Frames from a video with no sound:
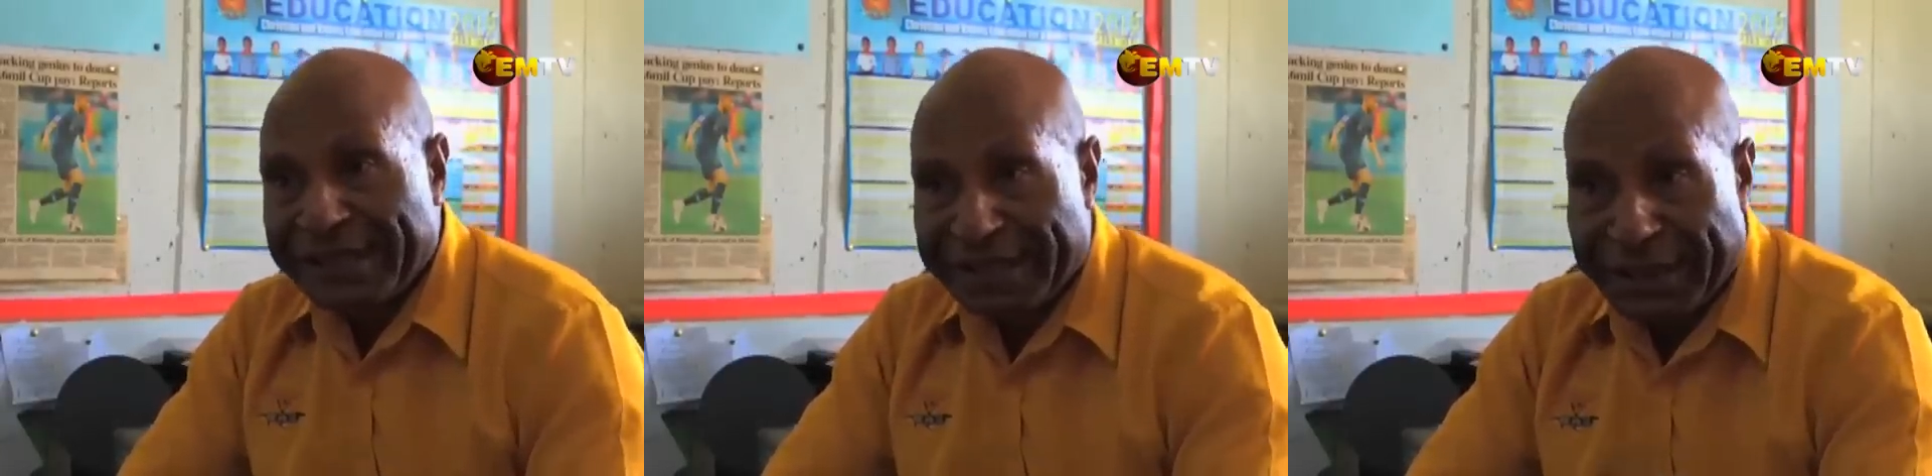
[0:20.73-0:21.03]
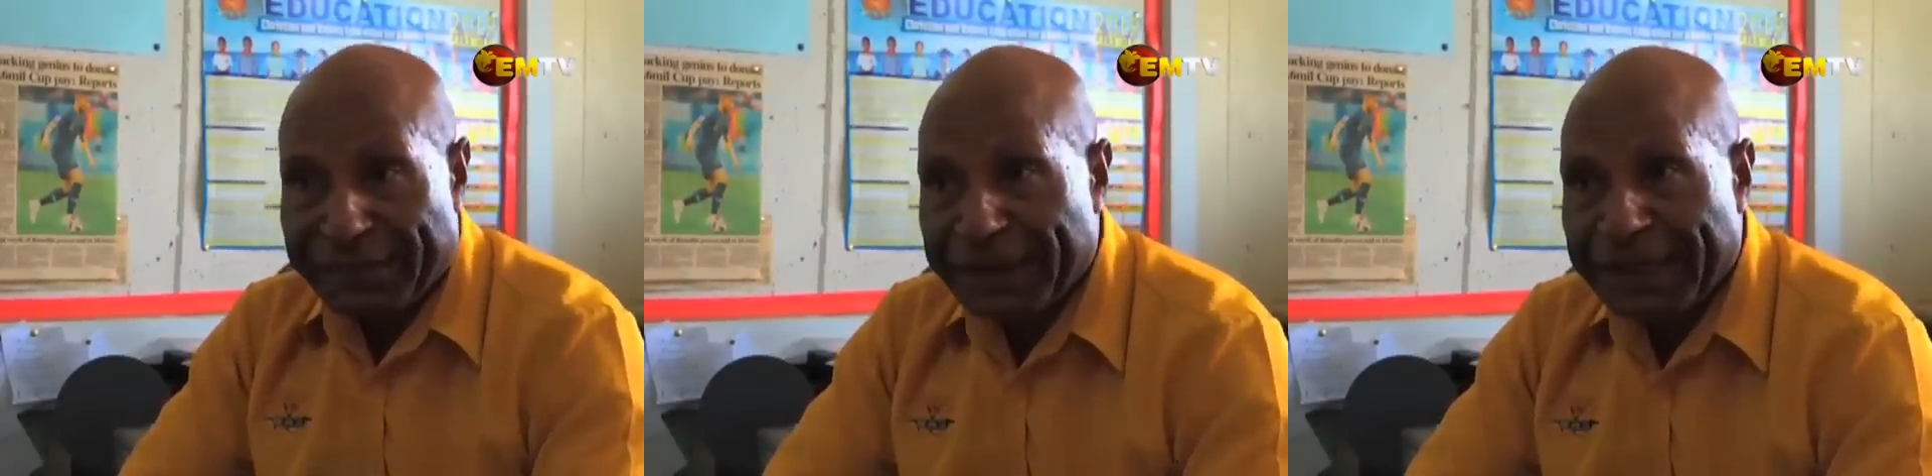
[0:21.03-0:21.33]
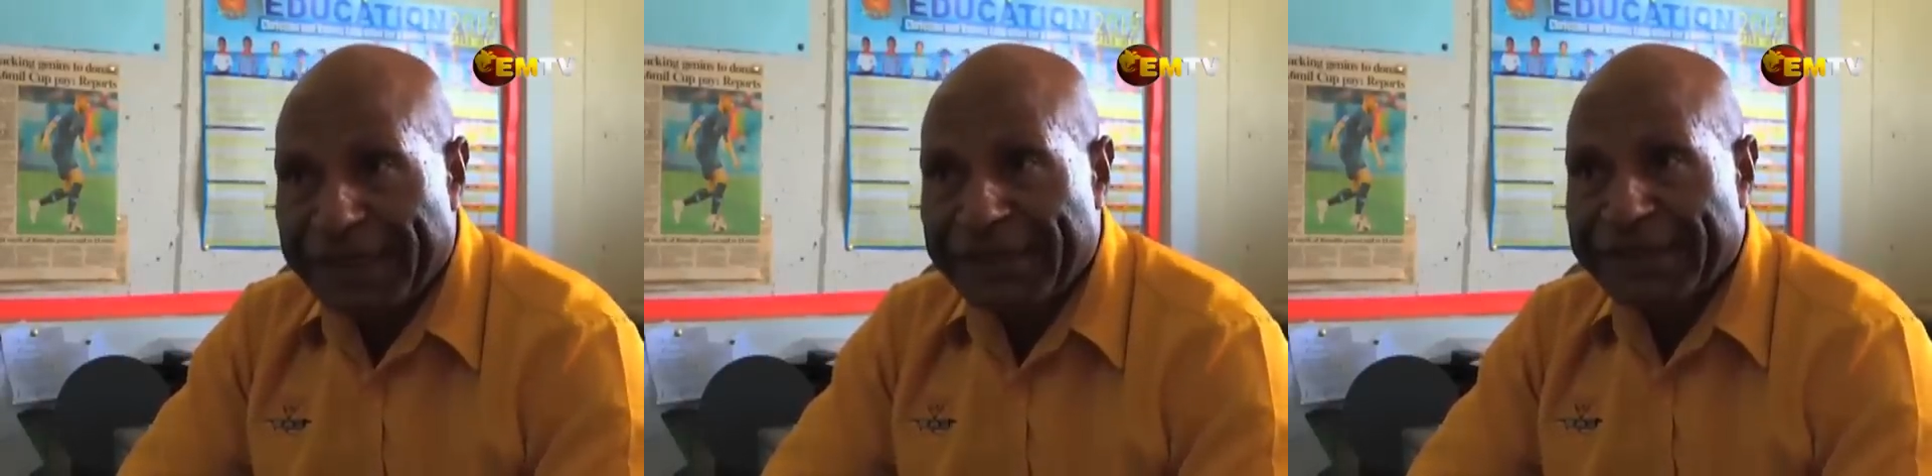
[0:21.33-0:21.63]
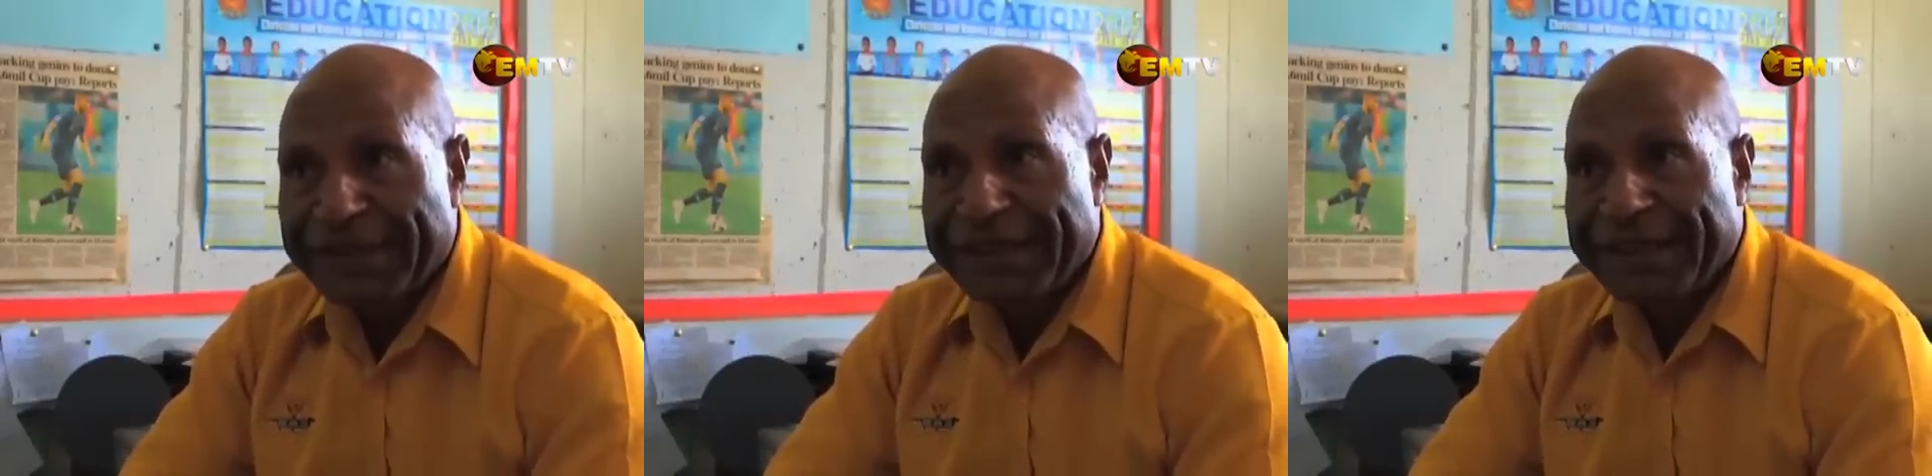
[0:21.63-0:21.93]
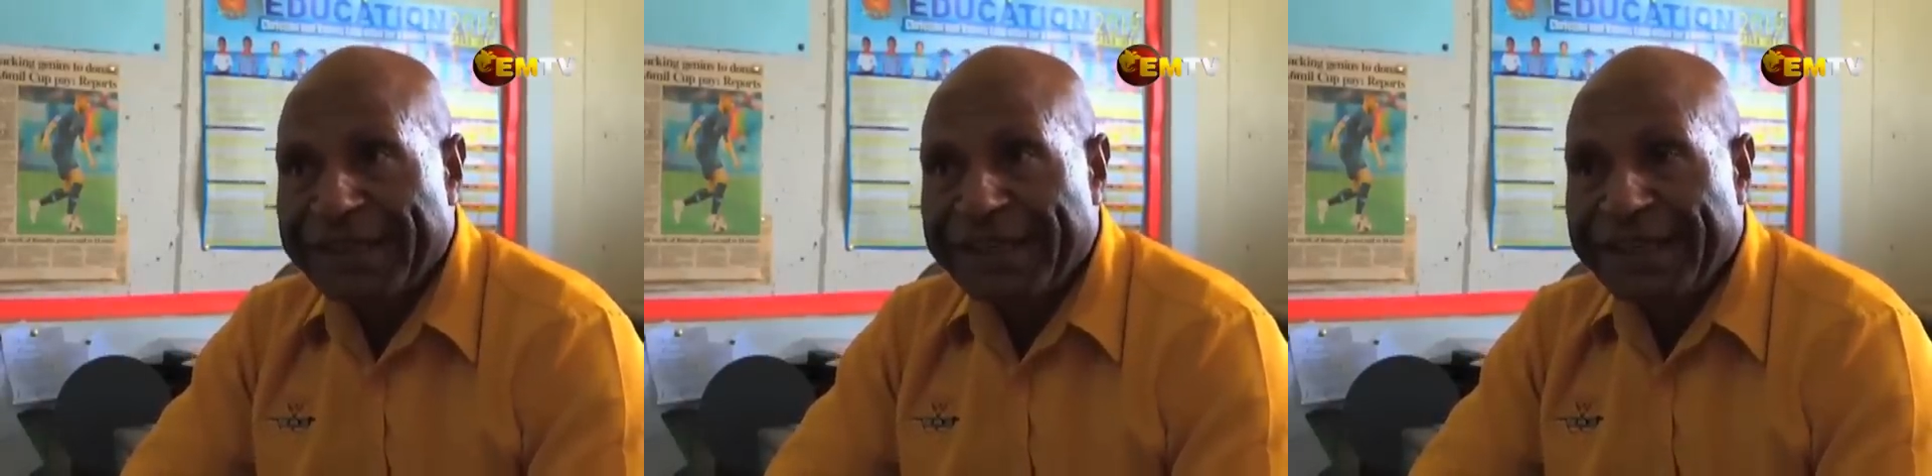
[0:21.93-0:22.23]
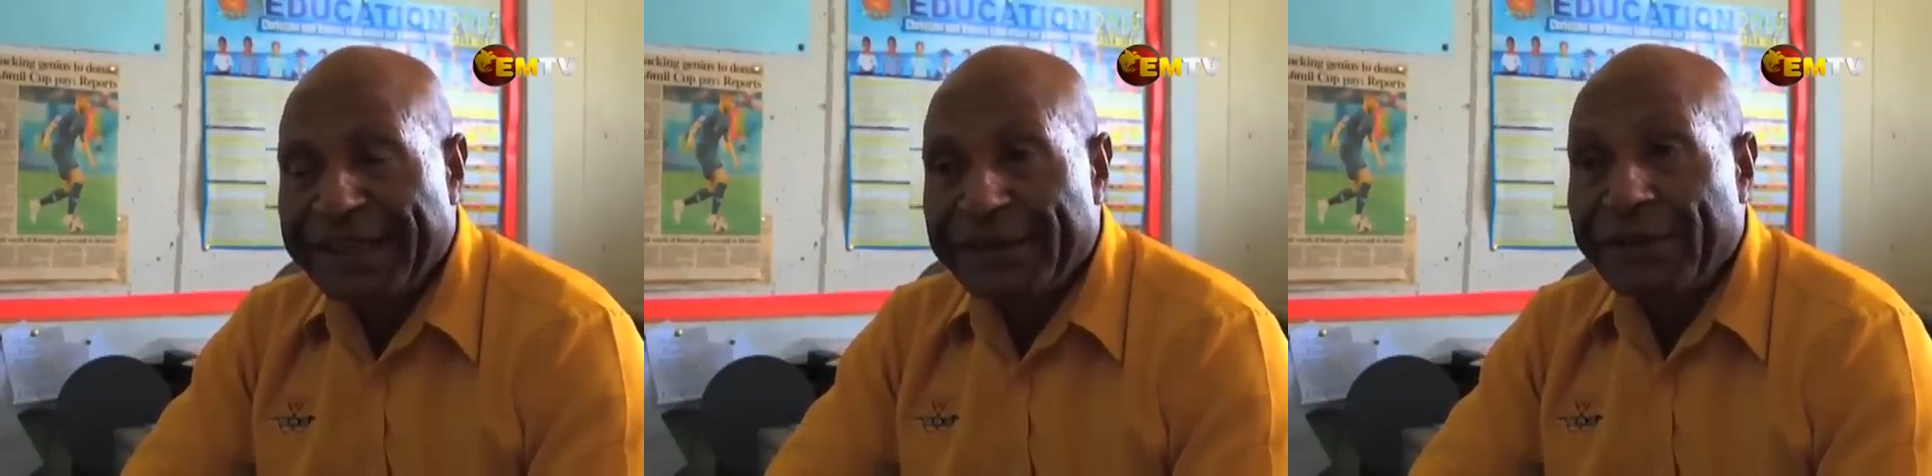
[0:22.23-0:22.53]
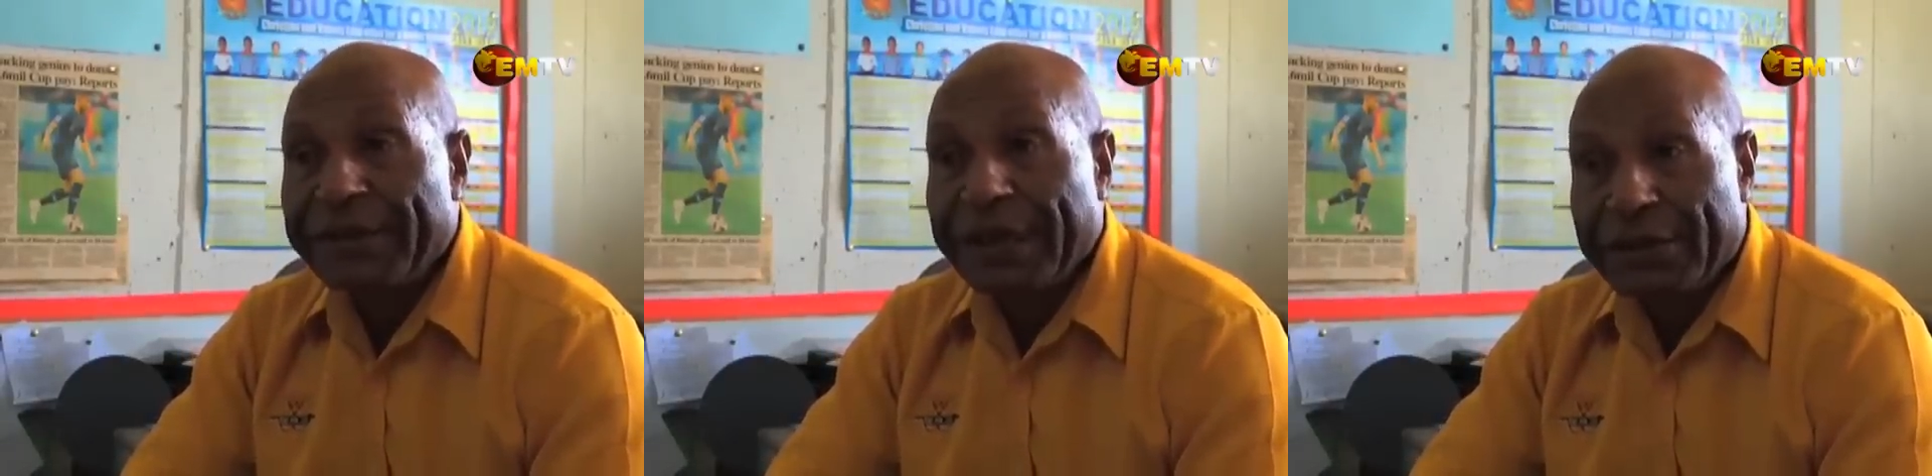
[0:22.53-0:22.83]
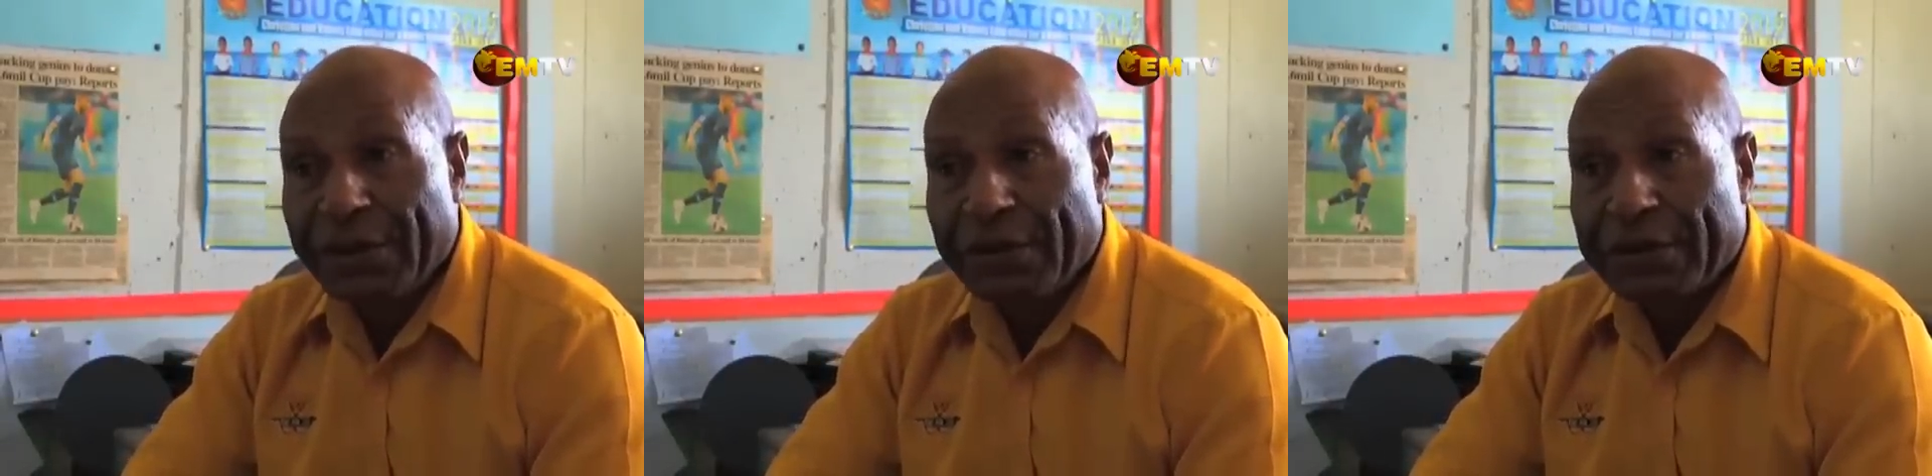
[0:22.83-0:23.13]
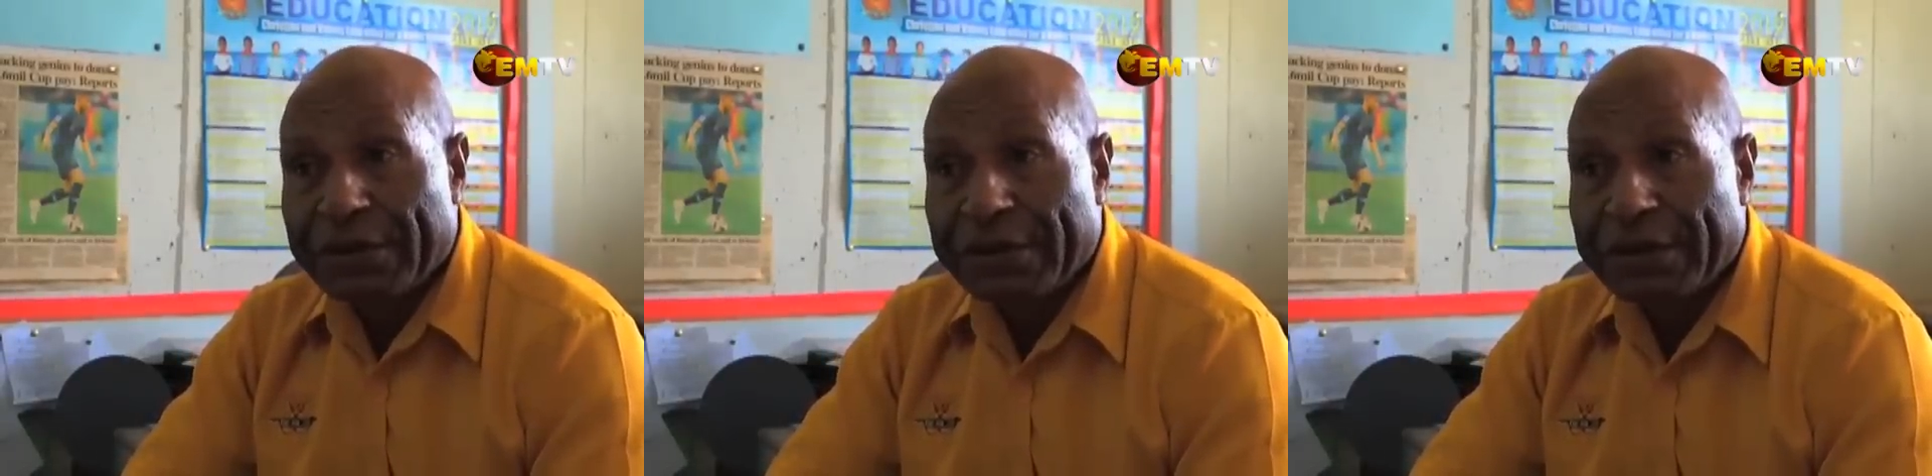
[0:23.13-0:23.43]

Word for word: is stepping down. So it's a shock.